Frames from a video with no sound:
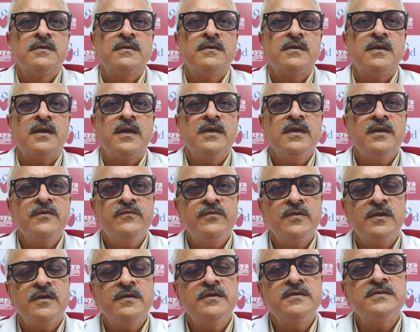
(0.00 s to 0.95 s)
I have
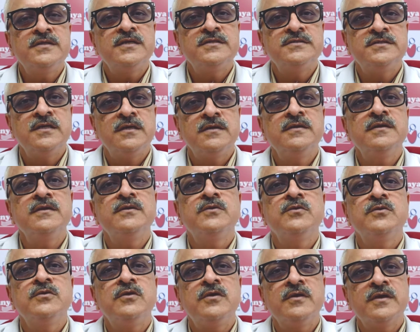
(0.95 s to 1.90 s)
learned that children
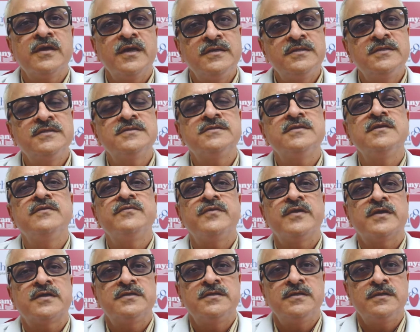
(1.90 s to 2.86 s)
do not get this
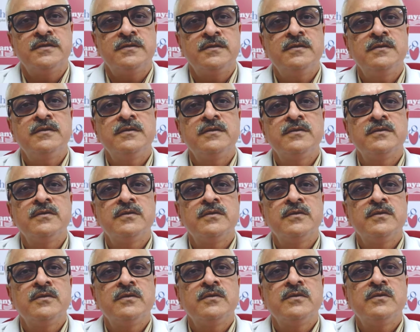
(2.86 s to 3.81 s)
infection,
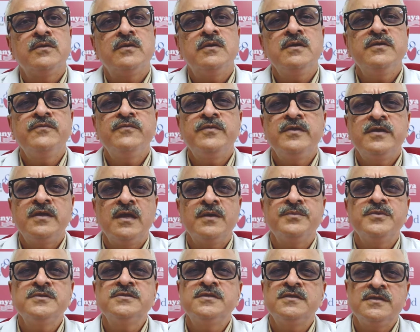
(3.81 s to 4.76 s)
or if it
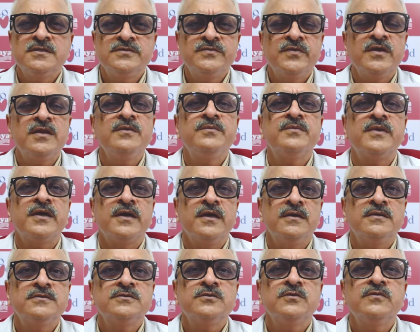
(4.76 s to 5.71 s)
happens it is very
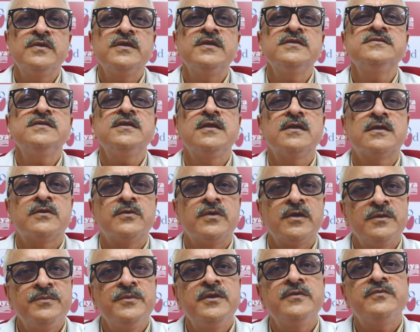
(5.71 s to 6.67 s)
mild. So what is the
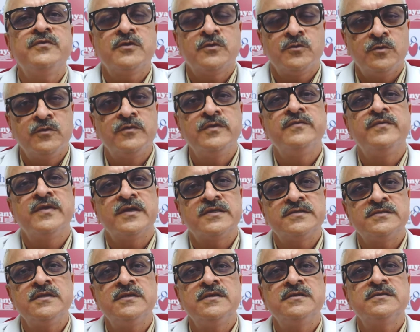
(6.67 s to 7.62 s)
requirement for COVID
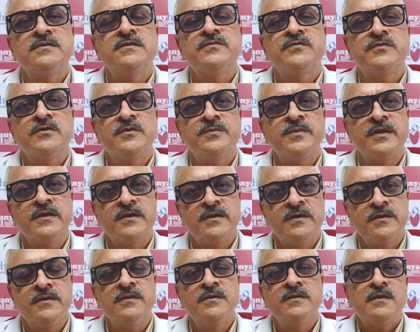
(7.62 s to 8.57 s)
vaccination for my
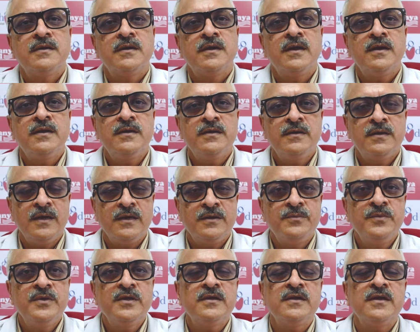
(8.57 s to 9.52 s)
kid? And
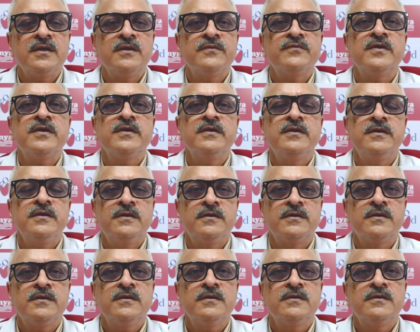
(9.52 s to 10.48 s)
let me clarify
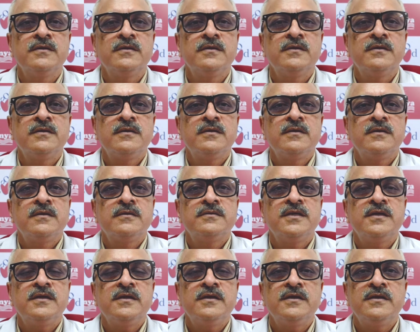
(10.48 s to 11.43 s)
here
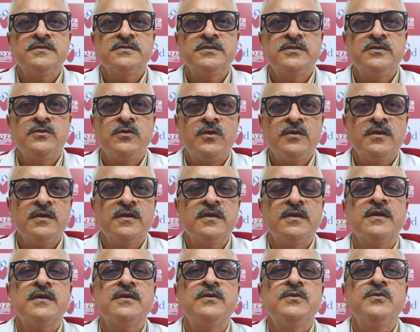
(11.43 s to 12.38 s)
that it is not
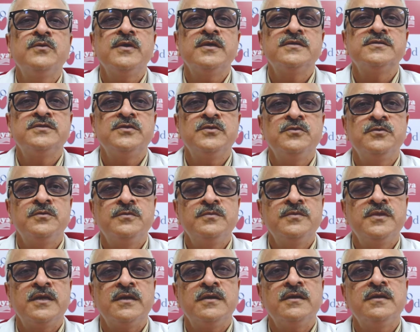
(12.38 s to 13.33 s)
correct to assume
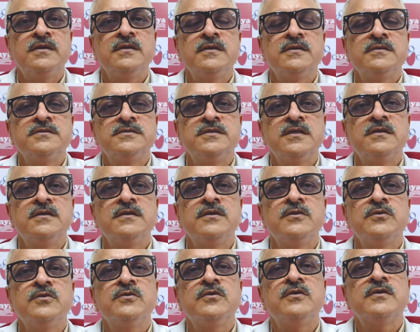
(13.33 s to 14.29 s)
that children
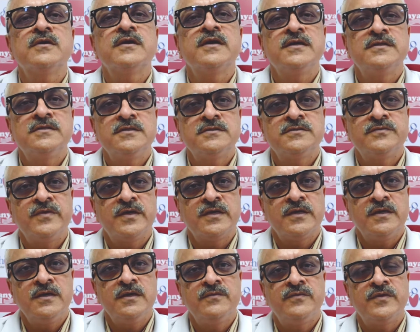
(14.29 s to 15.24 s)
do not get this
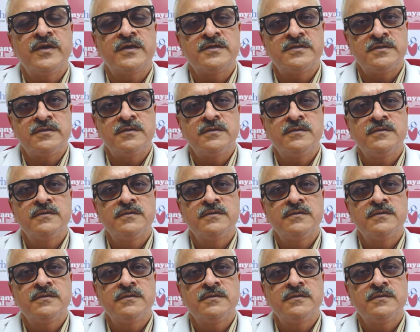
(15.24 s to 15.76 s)
infection.